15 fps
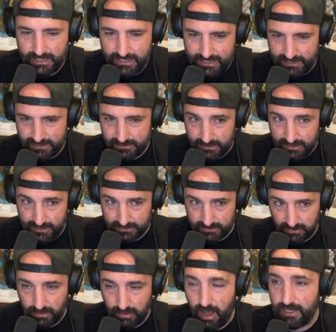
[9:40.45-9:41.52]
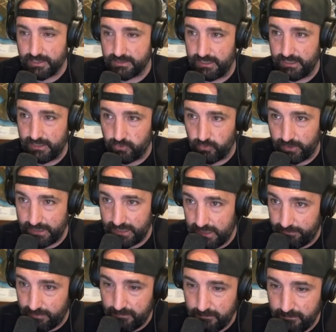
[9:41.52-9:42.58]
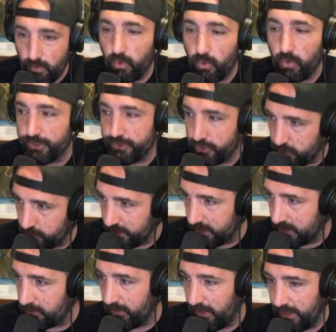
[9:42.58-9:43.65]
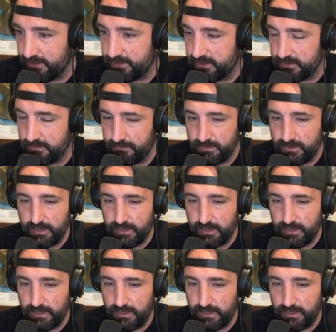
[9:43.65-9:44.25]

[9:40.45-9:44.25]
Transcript: he has lost it into an even more unique place.